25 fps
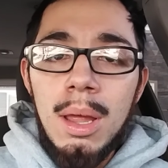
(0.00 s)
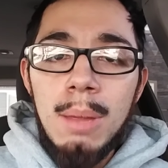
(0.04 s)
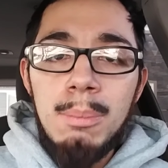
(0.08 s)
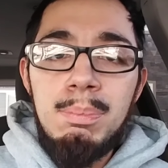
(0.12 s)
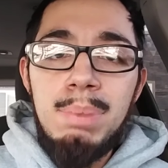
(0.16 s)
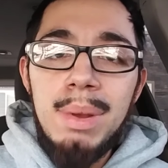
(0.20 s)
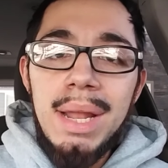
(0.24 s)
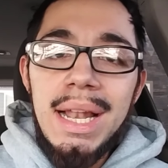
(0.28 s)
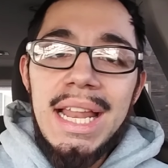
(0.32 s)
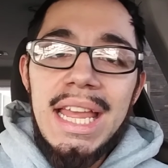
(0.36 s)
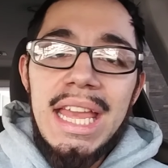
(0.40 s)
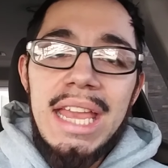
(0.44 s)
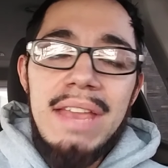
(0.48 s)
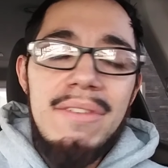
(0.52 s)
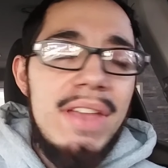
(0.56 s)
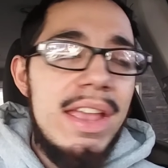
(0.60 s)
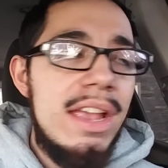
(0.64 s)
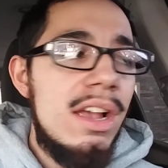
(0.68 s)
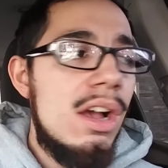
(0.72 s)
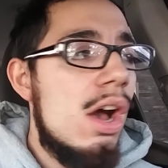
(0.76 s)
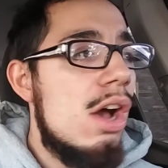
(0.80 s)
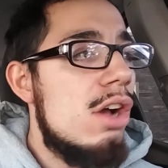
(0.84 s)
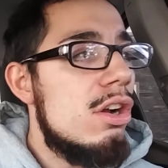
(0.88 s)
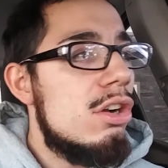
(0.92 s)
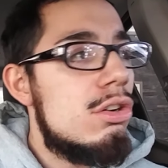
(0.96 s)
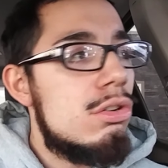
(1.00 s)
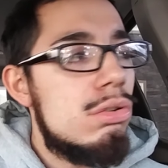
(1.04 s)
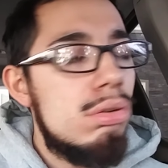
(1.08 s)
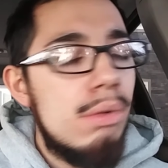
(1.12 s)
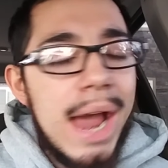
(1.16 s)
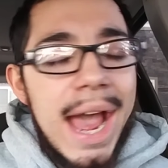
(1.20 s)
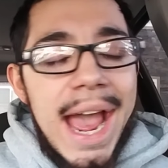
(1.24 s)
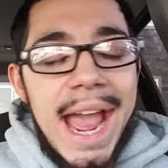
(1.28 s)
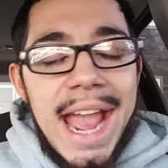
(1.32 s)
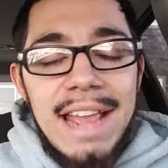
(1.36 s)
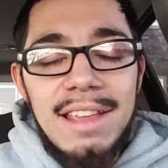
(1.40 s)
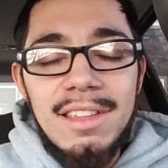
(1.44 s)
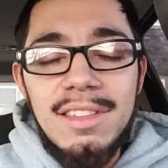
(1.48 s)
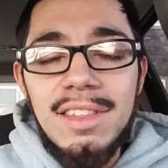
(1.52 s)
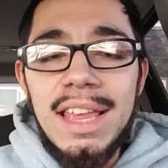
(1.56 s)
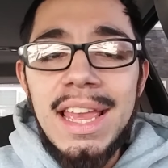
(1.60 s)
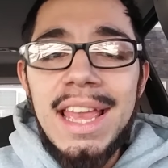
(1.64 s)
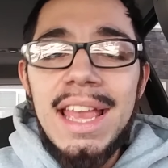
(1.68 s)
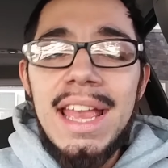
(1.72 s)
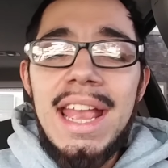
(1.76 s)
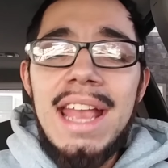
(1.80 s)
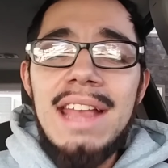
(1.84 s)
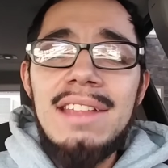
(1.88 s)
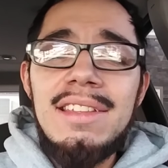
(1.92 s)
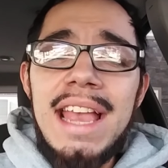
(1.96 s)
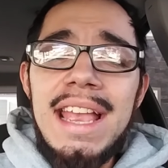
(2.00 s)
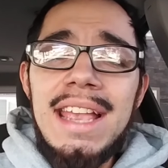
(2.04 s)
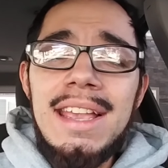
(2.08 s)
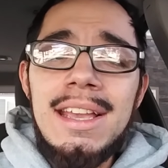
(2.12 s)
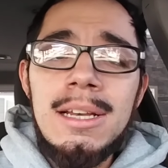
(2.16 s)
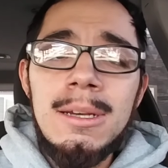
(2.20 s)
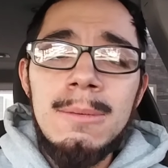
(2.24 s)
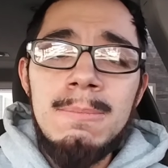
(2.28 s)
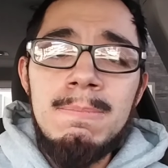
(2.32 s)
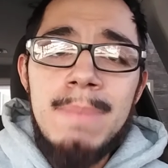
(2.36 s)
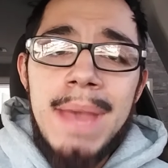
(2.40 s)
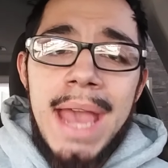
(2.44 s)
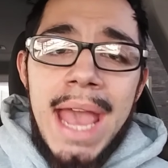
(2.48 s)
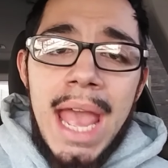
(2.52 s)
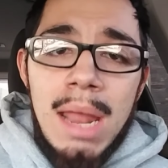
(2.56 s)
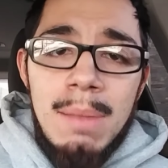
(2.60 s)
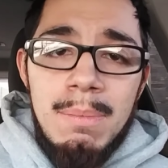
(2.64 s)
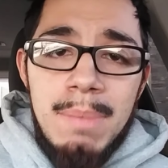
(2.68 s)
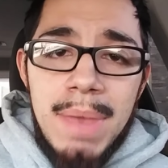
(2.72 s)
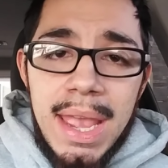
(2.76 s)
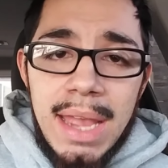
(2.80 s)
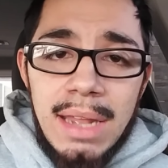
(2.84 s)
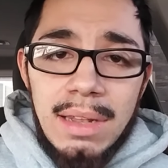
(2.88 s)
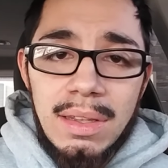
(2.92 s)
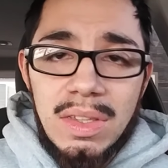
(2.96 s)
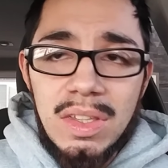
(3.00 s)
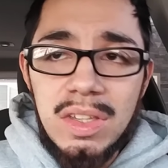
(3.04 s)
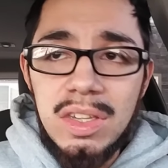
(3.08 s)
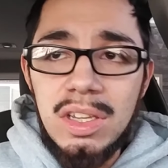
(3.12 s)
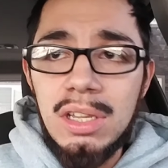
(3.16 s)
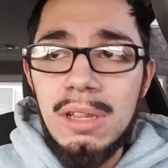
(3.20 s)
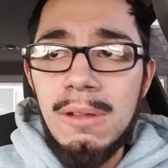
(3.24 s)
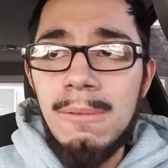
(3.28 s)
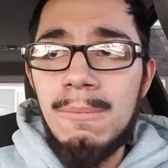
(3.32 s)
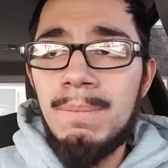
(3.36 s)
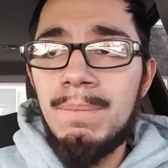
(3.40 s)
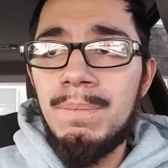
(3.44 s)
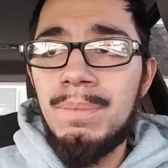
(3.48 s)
Believing on Christ is a commandment.